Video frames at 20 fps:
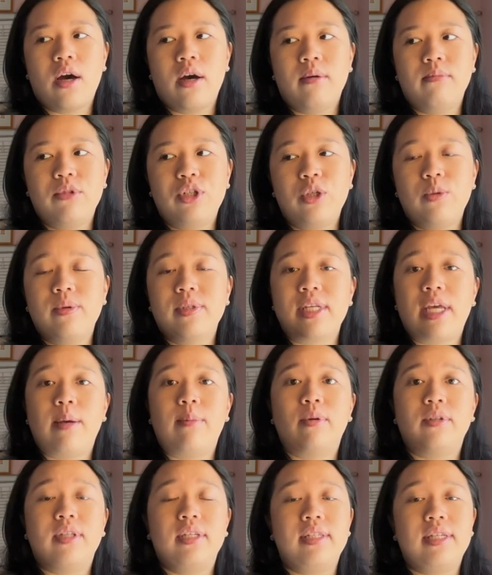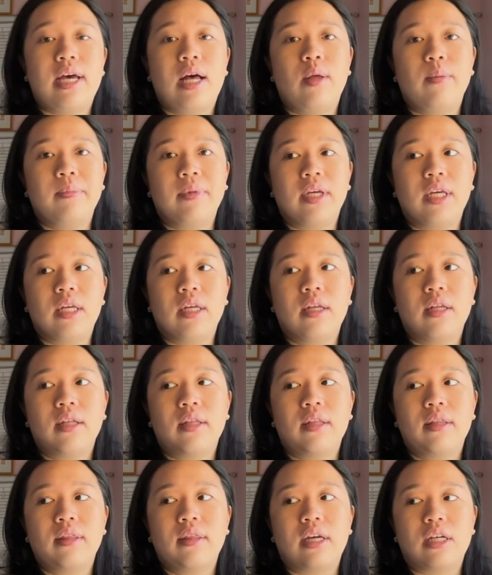she was able to tell me
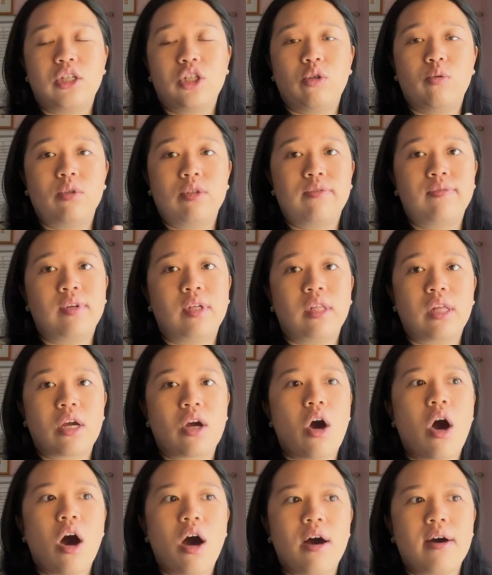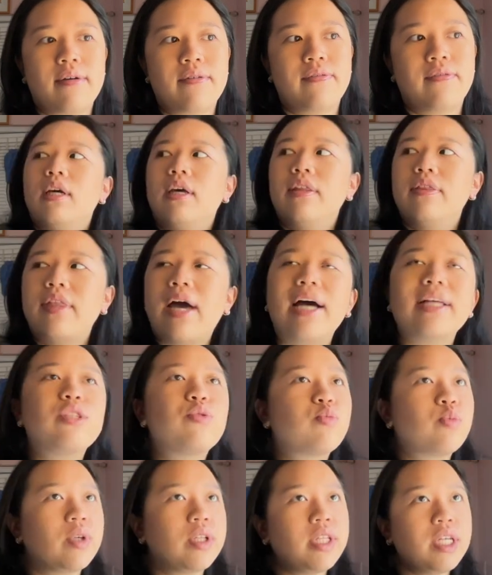that she was feeling off. That's
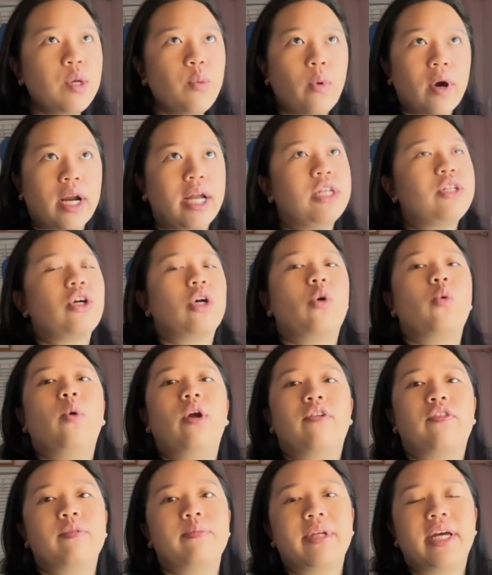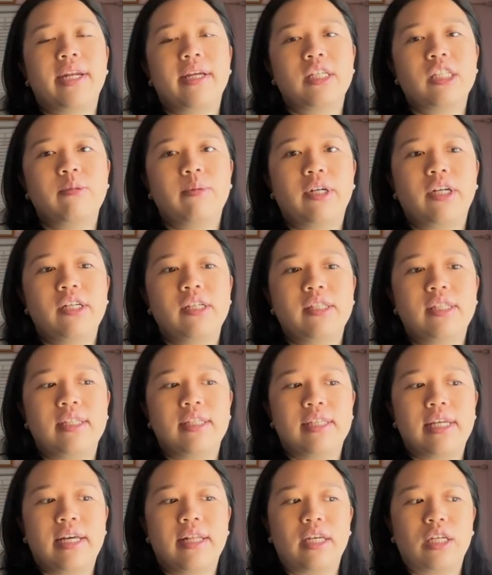really what I took away from that experience, is
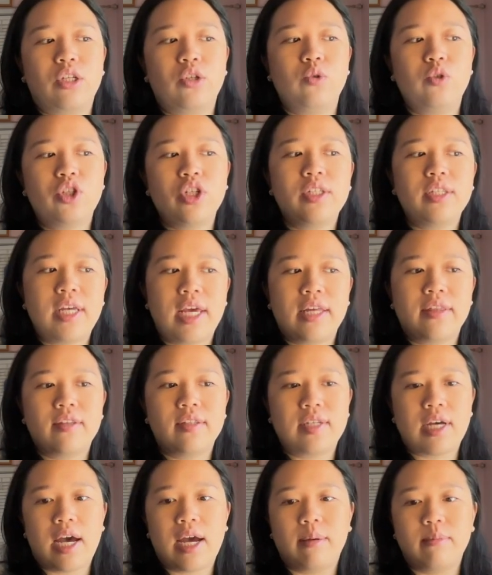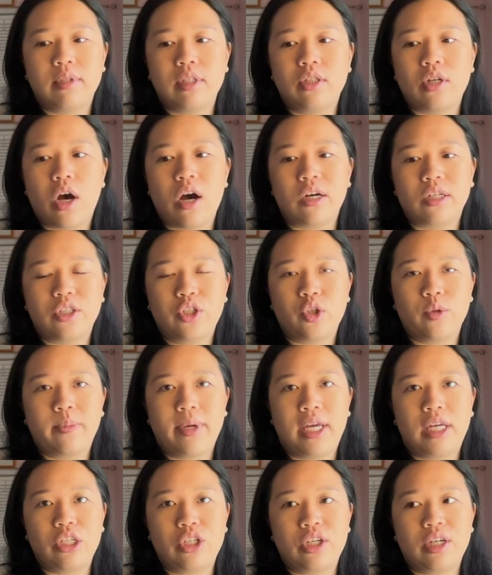that, like, you should take the time to talk to your
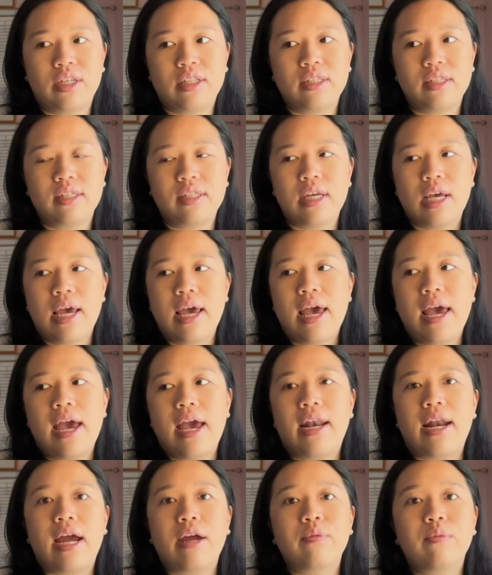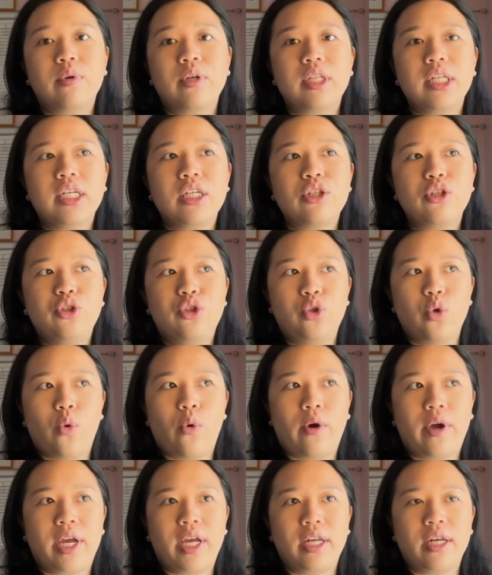patients. And I really
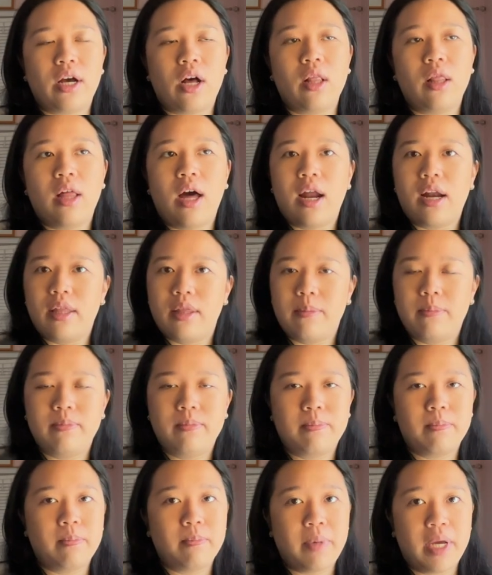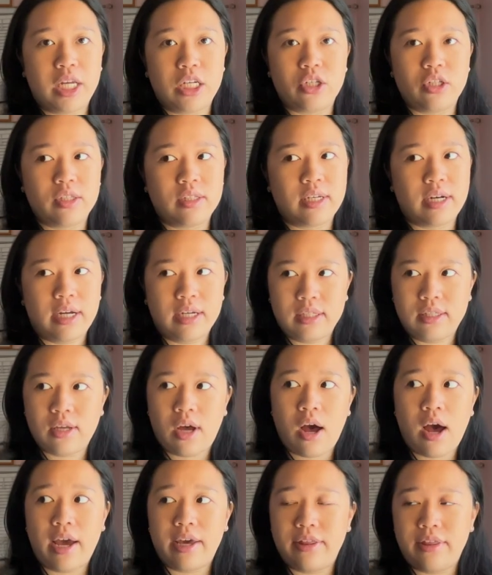enjoyed a lot of patients that I
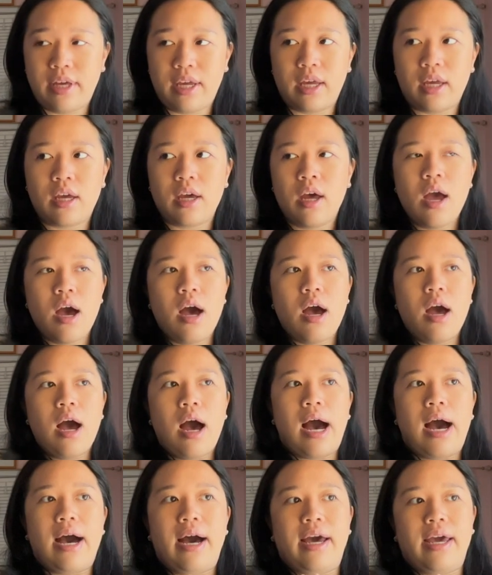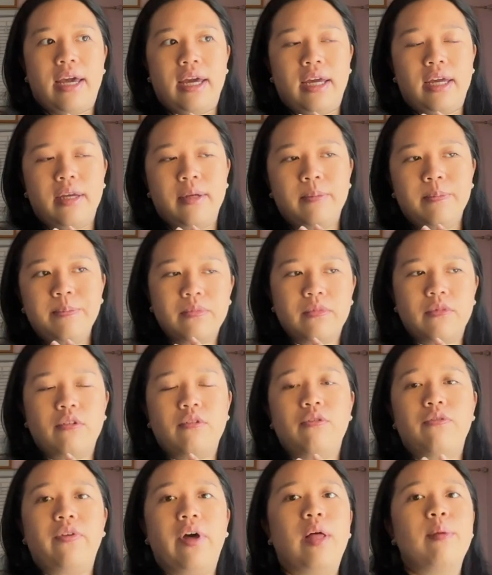saw. I think I
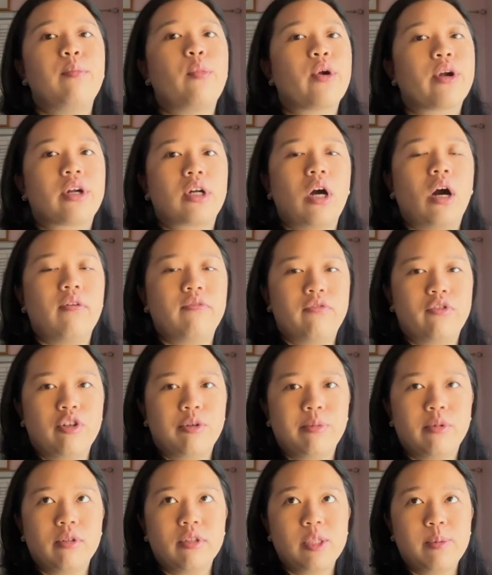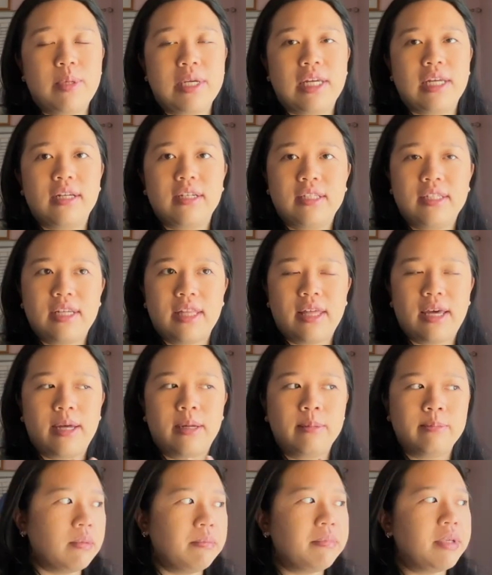felt more comfortable speaking to
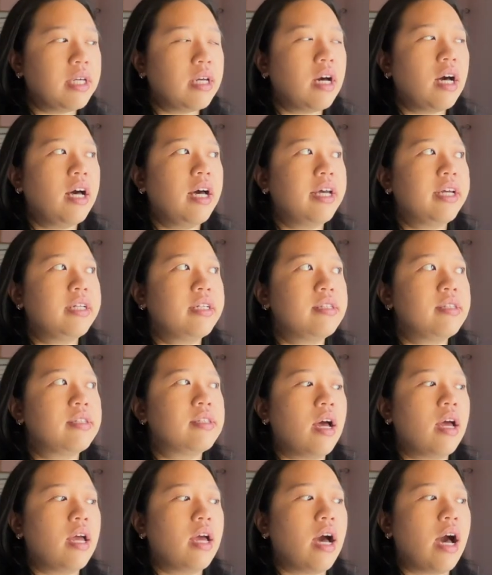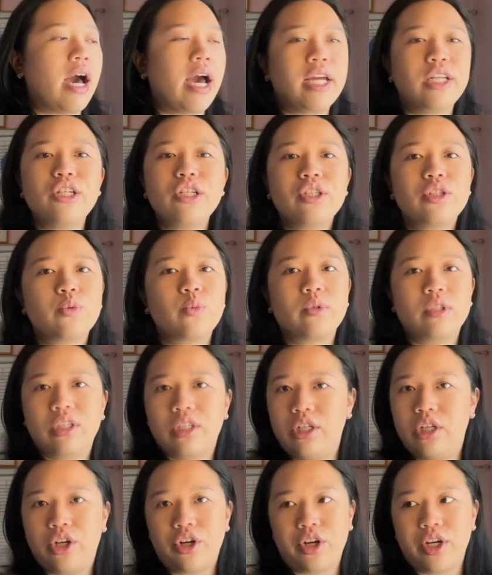them because I just was
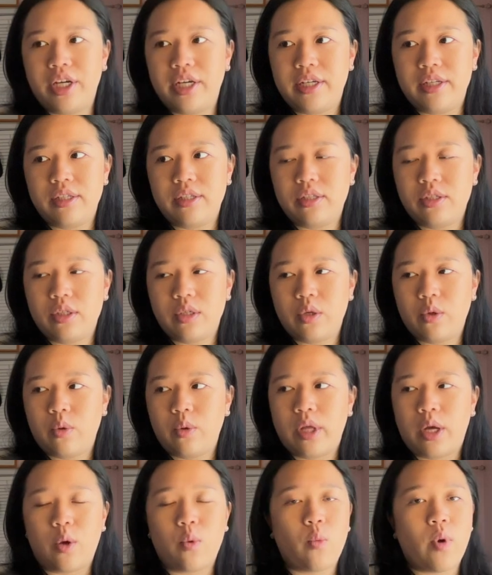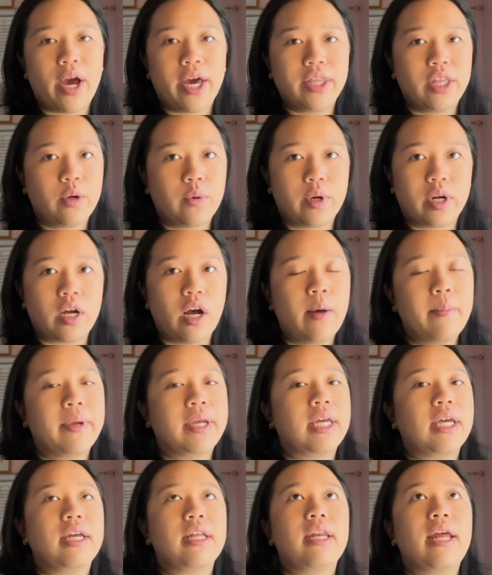curious, like, why they were coming
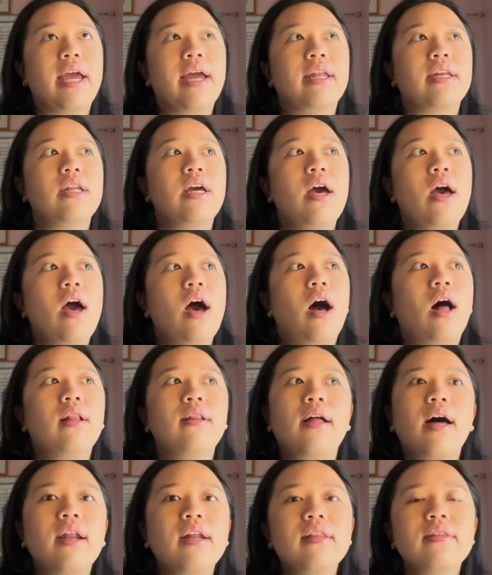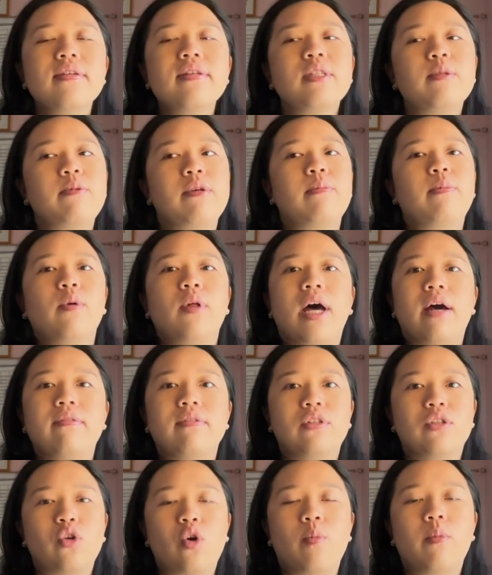in. And a lot of these people have
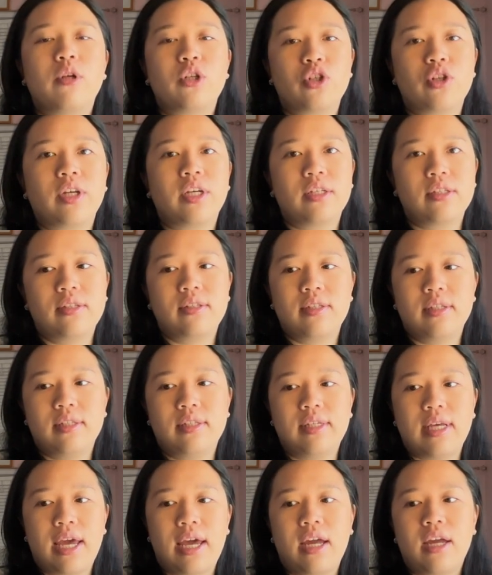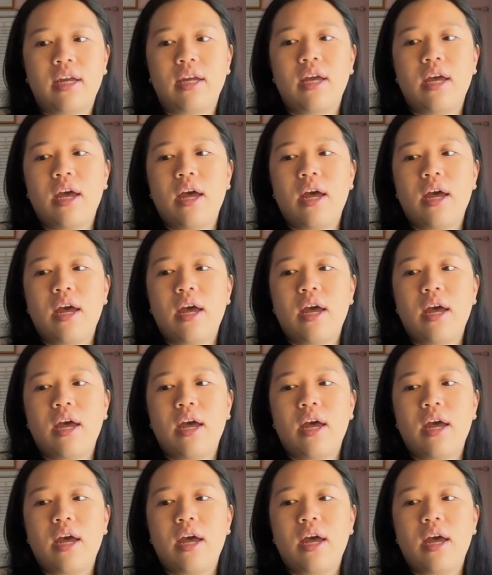so much things to say,